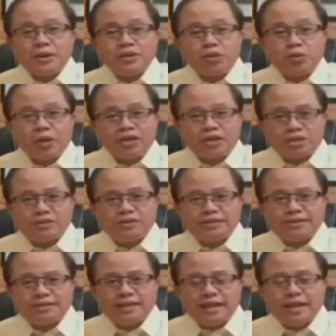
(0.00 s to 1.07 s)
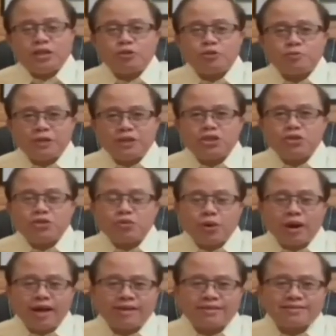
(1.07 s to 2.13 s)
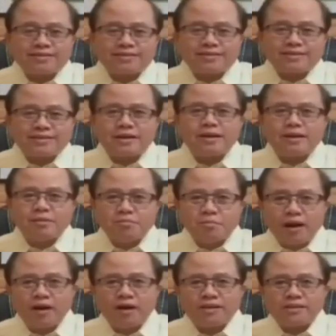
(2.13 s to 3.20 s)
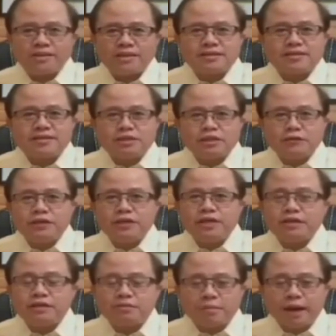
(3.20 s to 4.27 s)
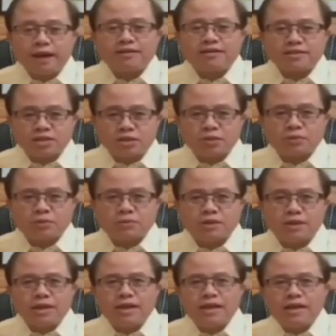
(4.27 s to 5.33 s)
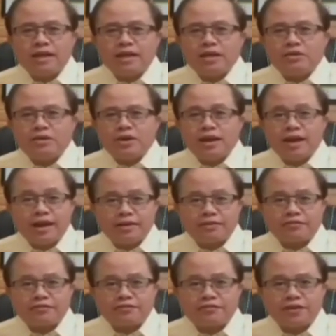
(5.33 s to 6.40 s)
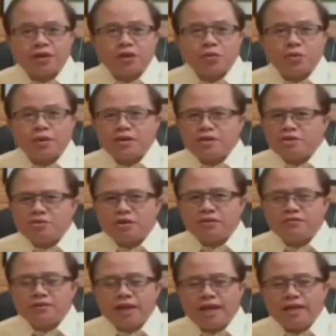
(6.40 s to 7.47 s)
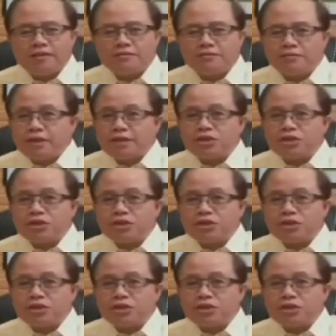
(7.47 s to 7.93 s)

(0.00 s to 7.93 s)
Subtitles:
Graduation and completion rites mark a significant milestone in your life where you have gained